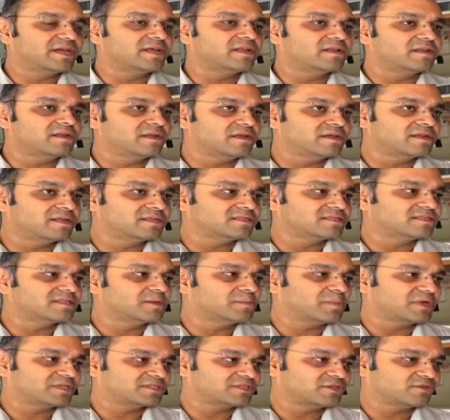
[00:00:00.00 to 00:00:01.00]
and increases
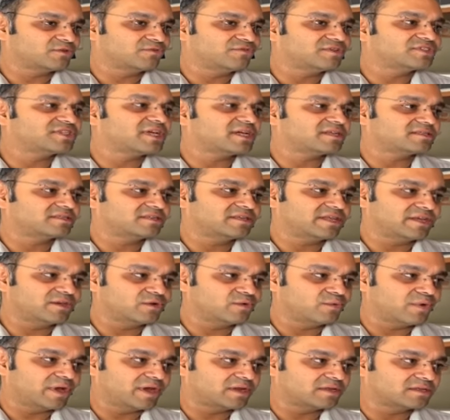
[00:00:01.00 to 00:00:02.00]
the mosquito which has the
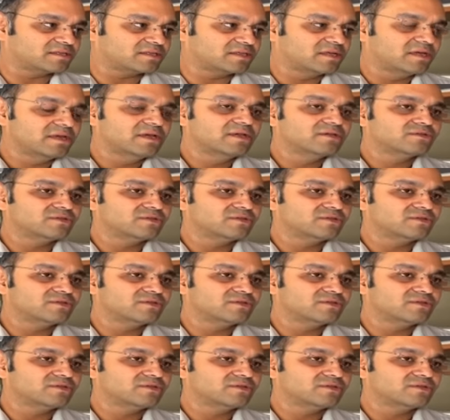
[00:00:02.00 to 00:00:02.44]
dengue virus.